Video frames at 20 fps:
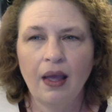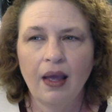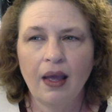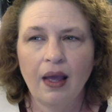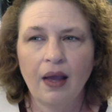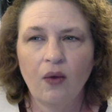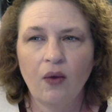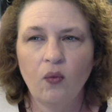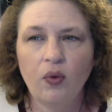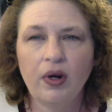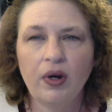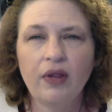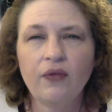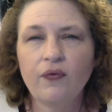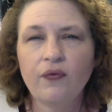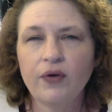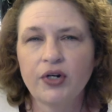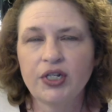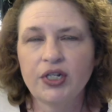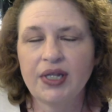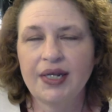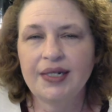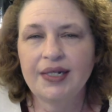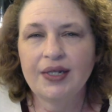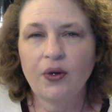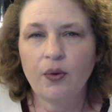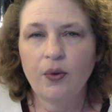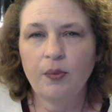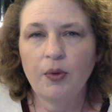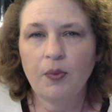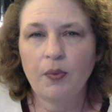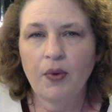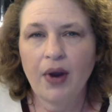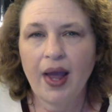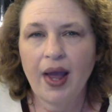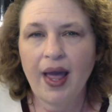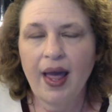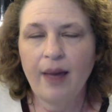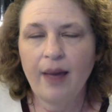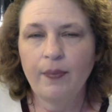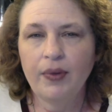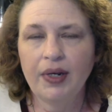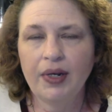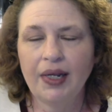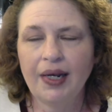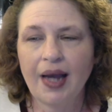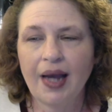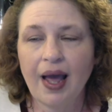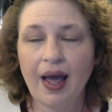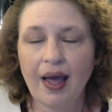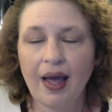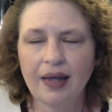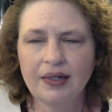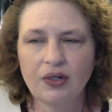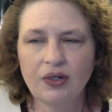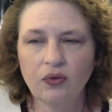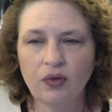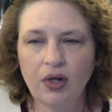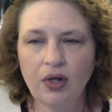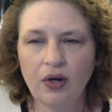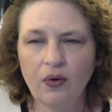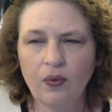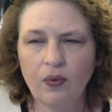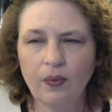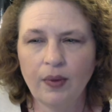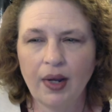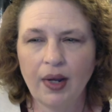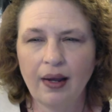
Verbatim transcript: One of the first things I remember happening, I, I don't know,